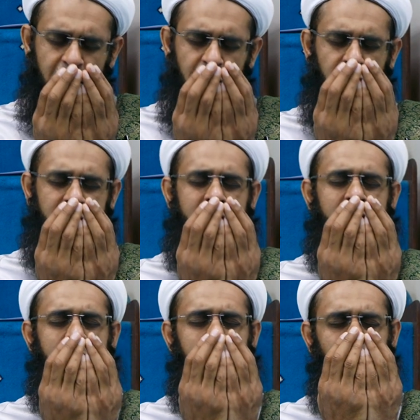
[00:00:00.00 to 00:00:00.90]
O oh
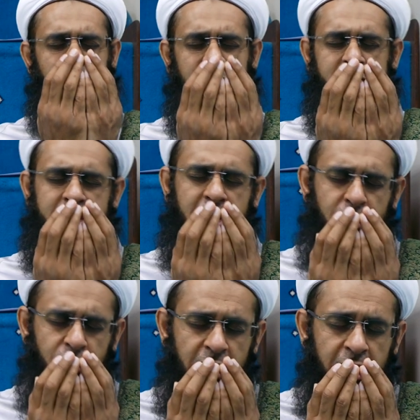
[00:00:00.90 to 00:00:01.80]
Allah, we ask that
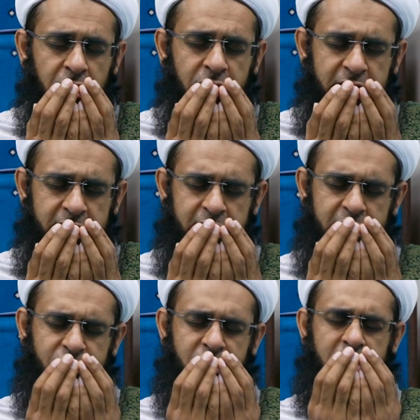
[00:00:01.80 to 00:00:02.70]
you increase
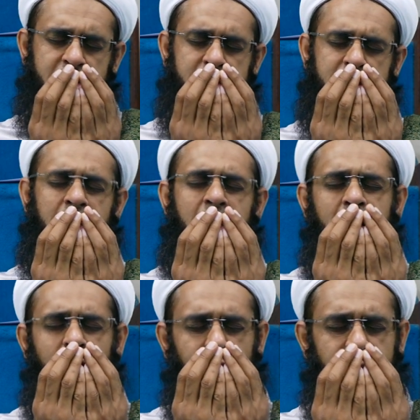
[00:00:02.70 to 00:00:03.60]
this for us.
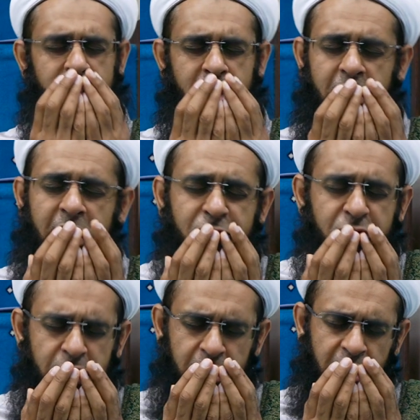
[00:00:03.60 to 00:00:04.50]
O oh Allah,
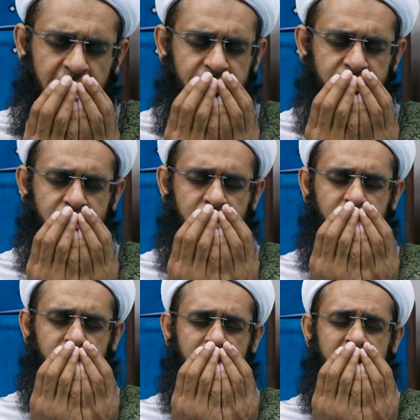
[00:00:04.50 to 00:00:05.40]
everything comes from
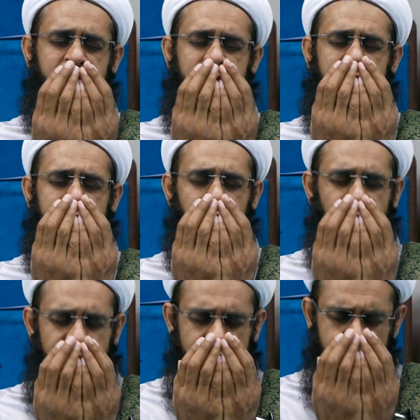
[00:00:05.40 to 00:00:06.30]
you, even this
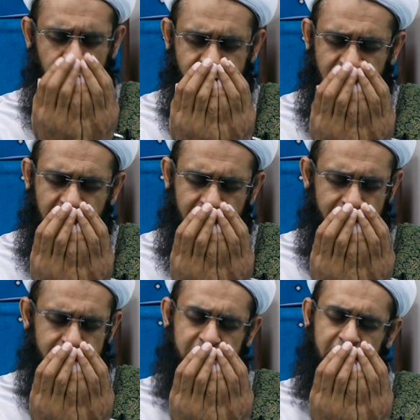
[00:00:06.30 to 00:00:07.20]
raising of the
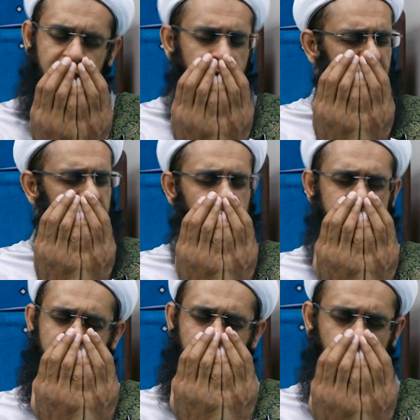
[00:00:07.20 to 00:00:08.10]
hands. If you
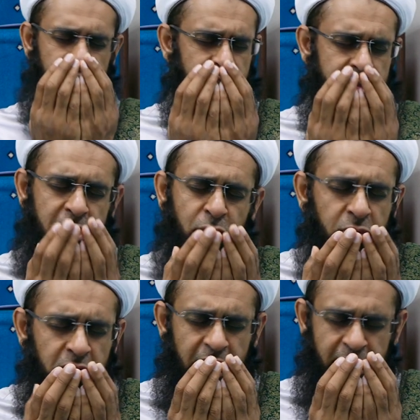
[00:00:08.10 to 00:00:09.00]
didn't want us, it
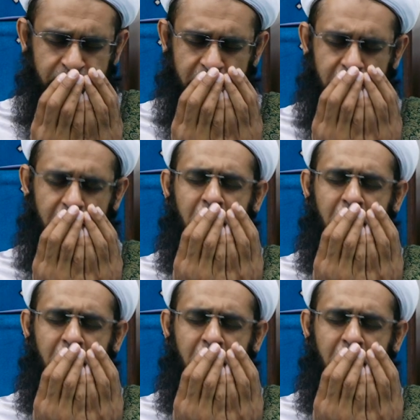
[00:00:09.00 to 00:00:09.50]
wouldn't happen.